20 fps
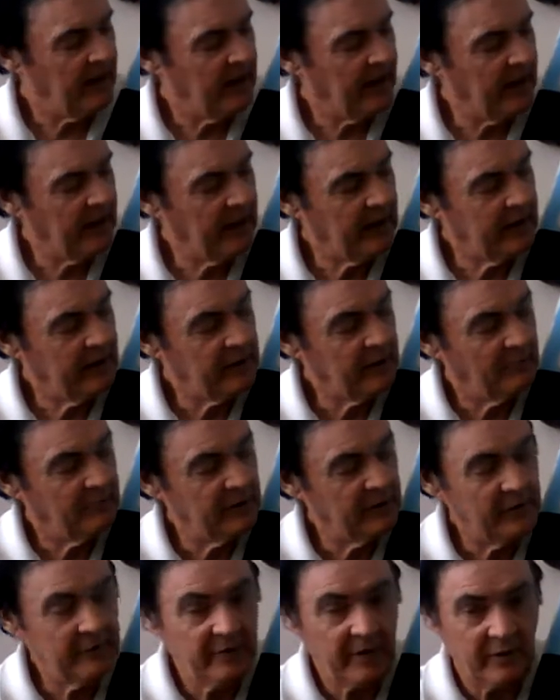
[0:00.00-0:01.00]
and the
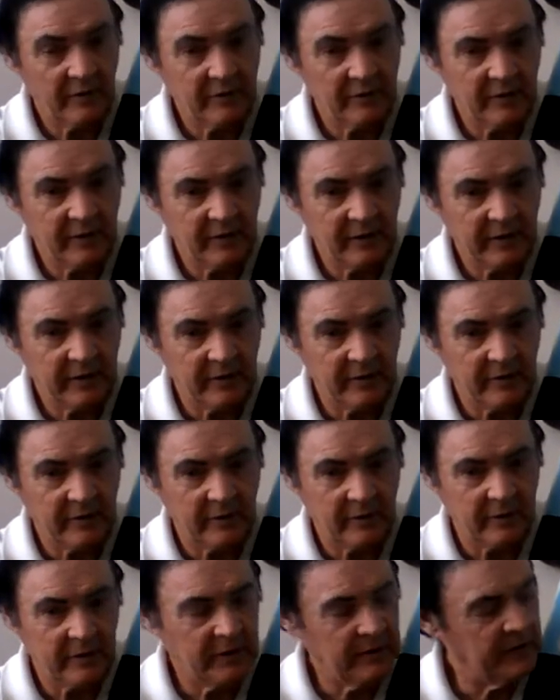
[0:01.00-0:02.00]
blue note
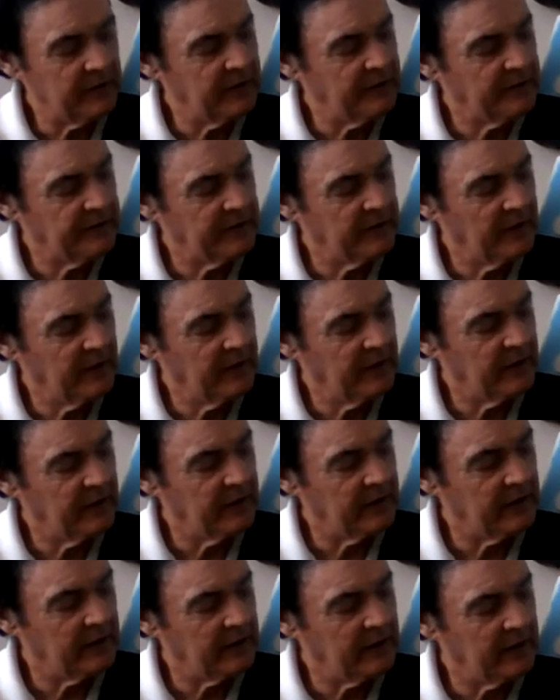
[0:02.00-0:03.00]
here is
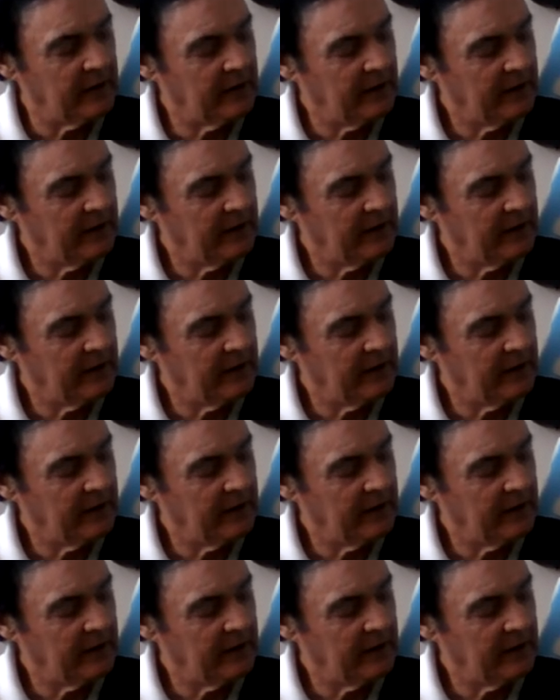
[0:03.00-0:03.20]
the